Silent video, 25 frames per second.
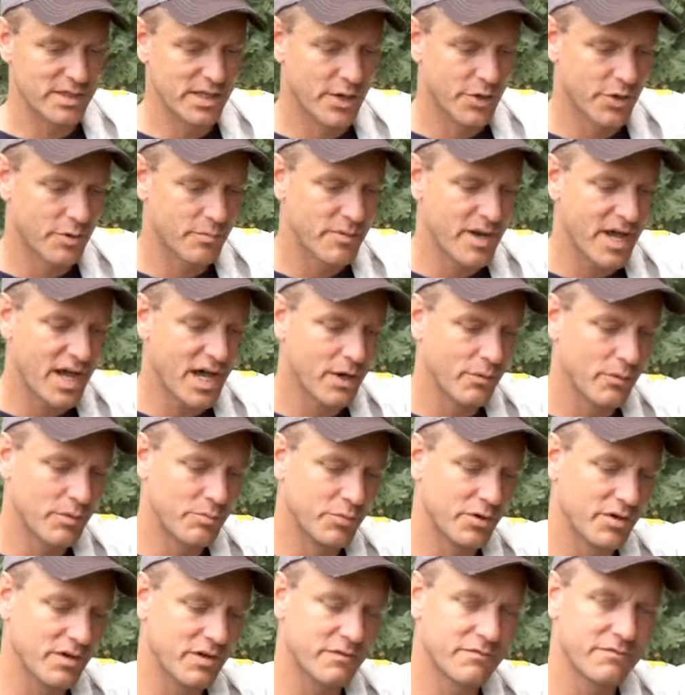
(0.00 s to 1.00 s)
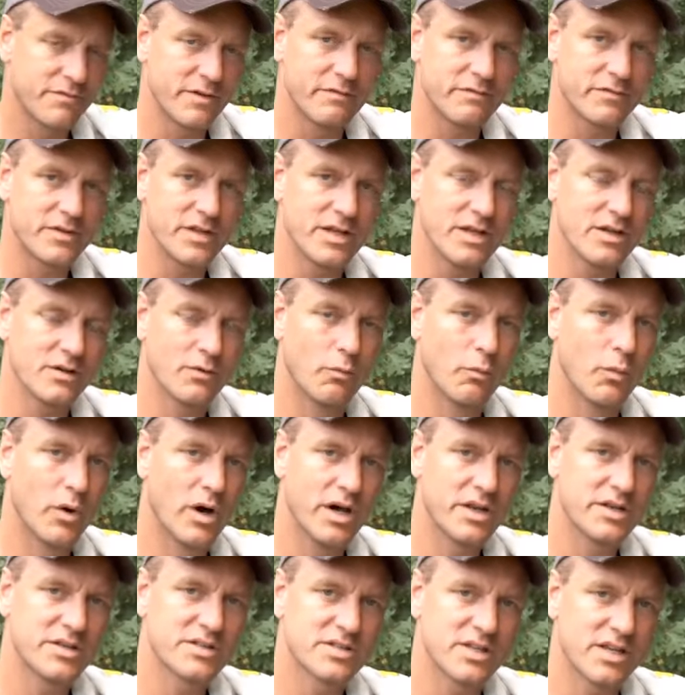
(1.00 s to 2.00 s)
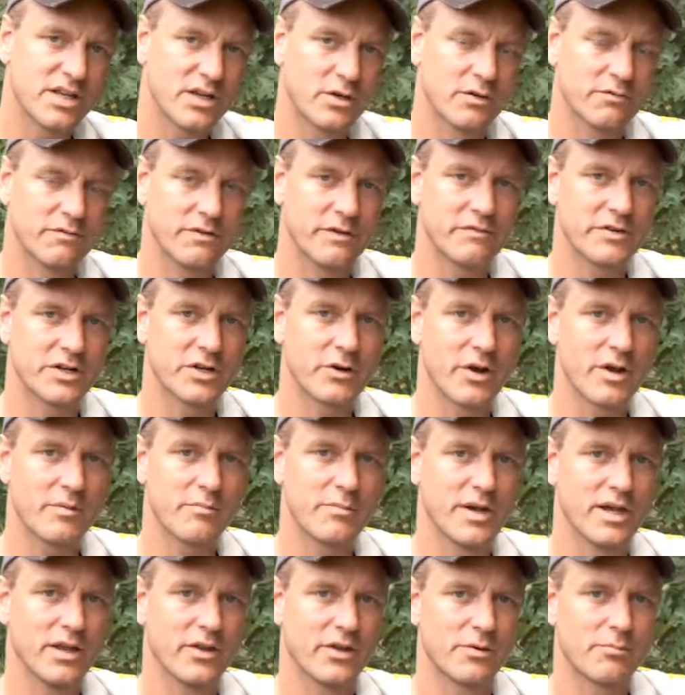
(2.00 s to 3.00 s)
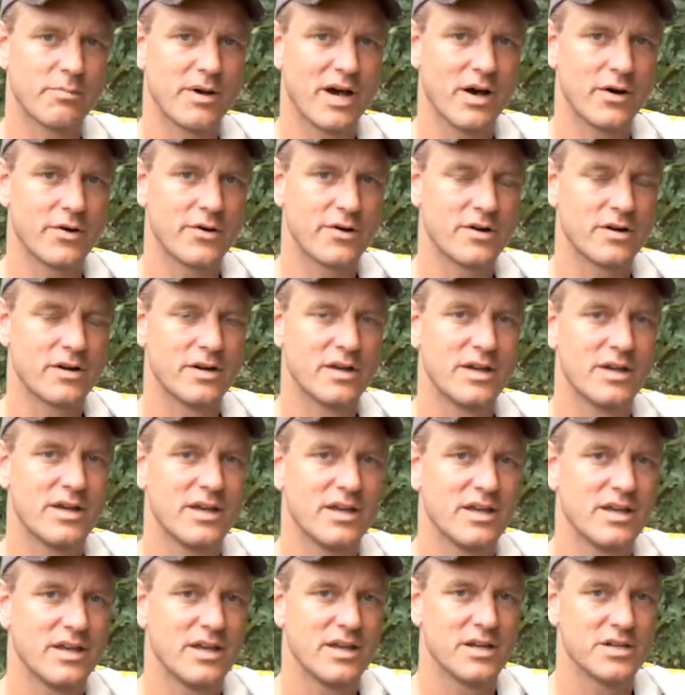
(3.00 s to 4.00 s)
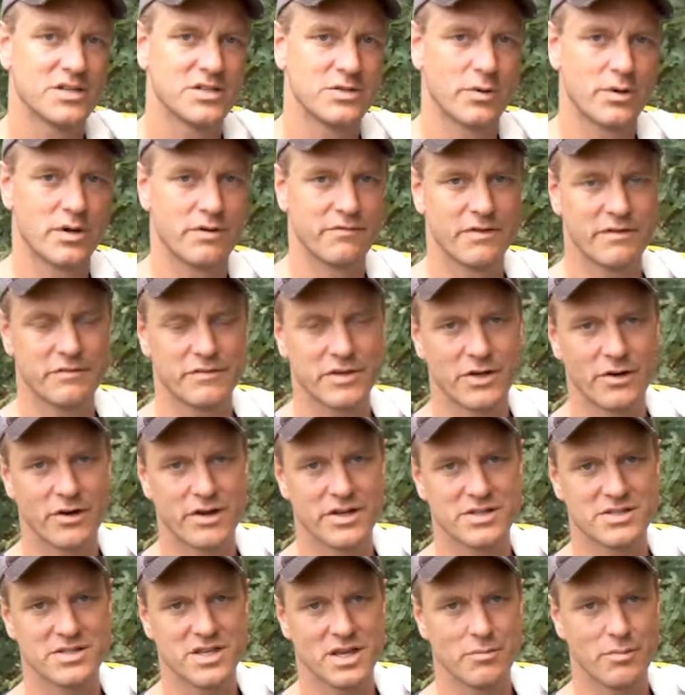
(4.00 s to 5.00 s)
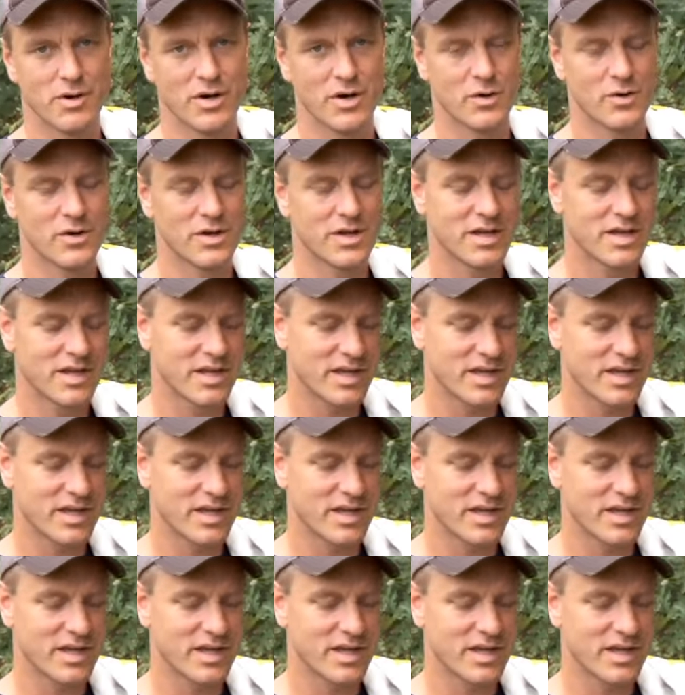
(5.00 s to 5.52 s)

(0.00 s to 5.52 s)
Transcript: We load them down, we put a 51 single 50 grain pellet of powder and a 250 grain sabot.